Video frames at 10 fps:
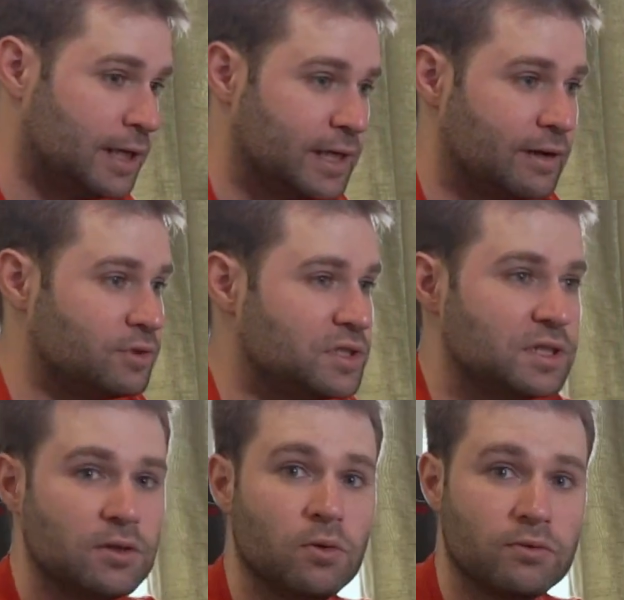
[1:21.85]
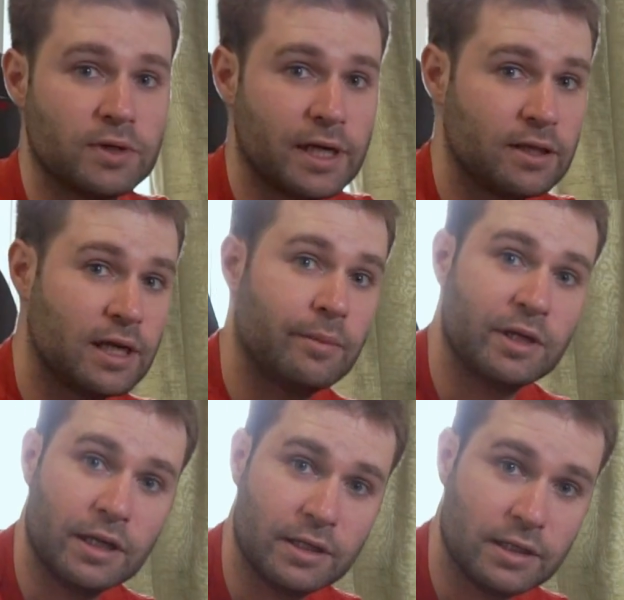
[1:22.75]
and like every single overhead
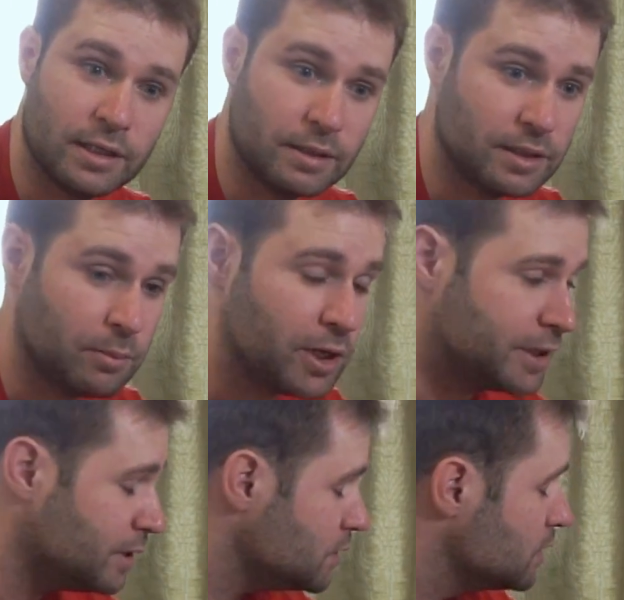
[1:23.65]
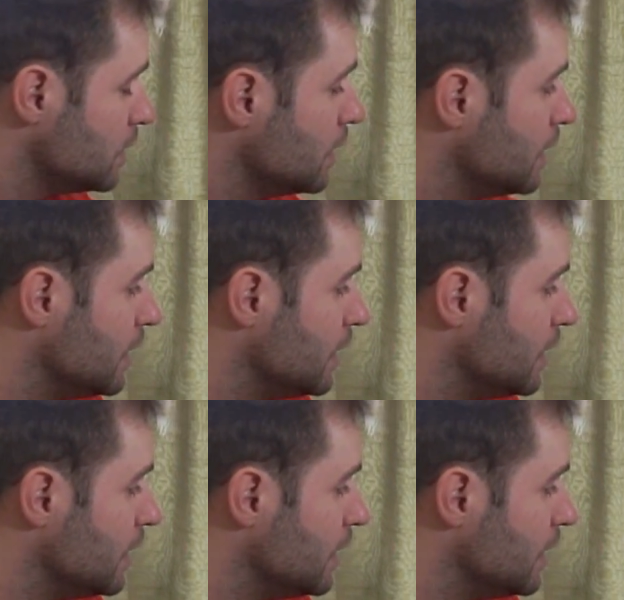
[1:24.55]
cam in the market,